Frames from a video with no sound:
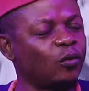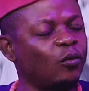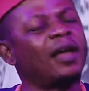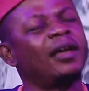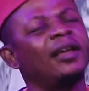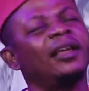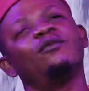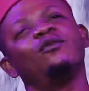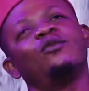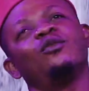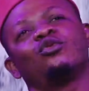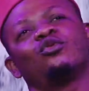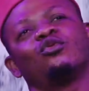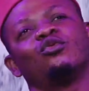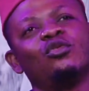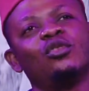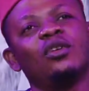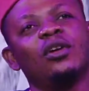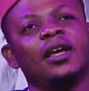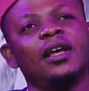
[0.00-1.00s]
We can give you
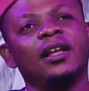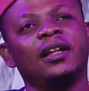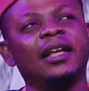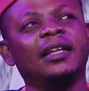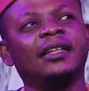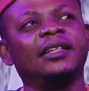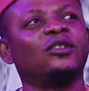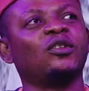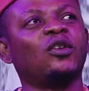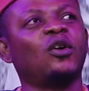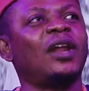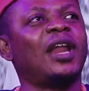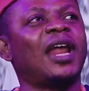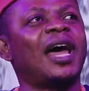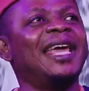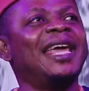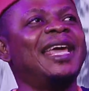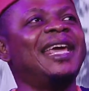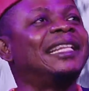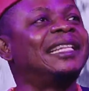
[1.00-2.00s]
two. Let this other
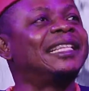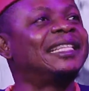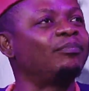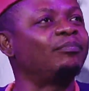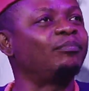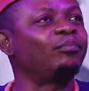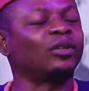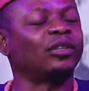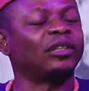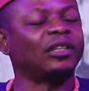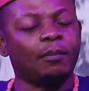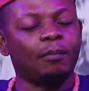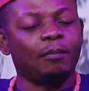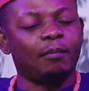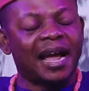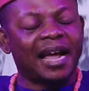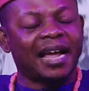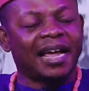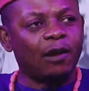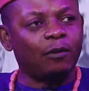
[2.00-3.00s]
eight protect
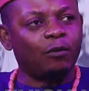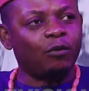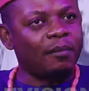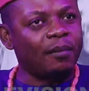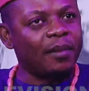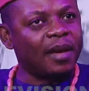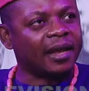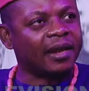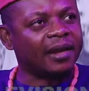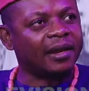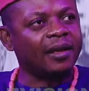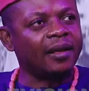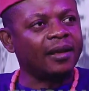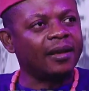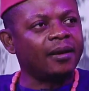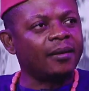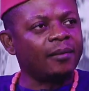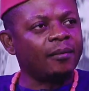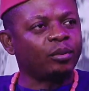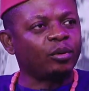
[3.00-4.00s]
market women,
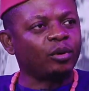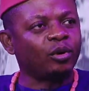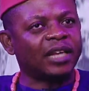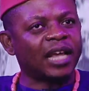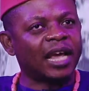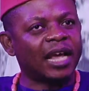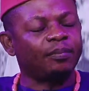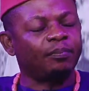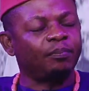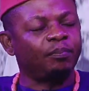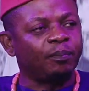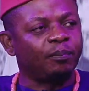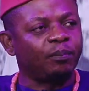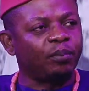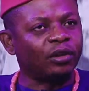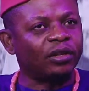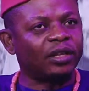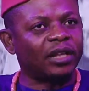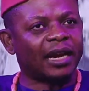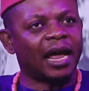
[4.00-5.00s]
okay. protect
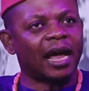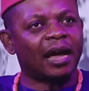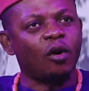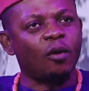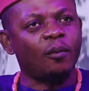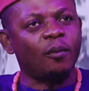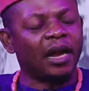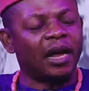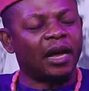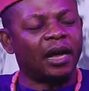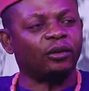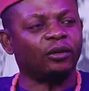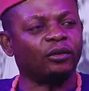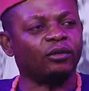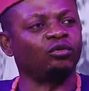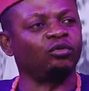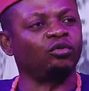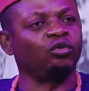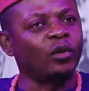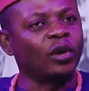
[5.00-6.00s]
people that are coming out
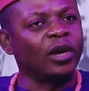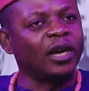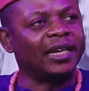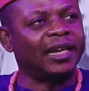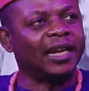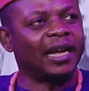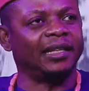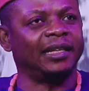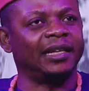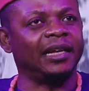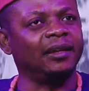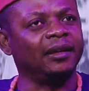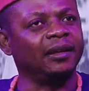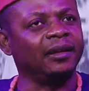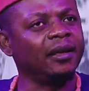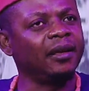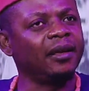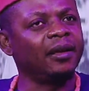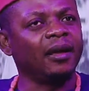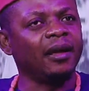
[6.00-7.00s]
doing their
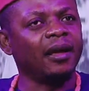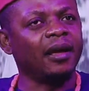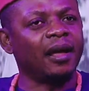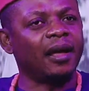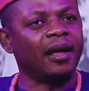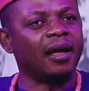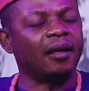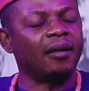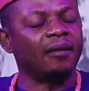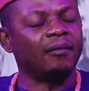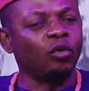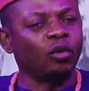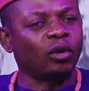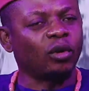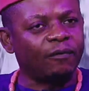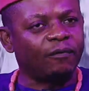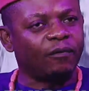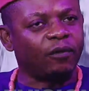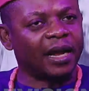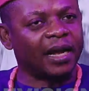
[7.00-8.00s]
daily, um,
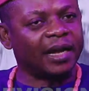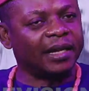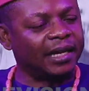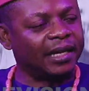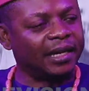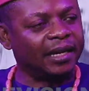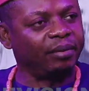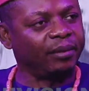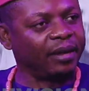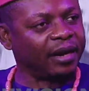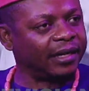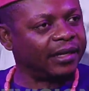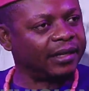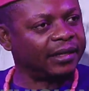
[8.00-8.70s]
looking for their daily bread.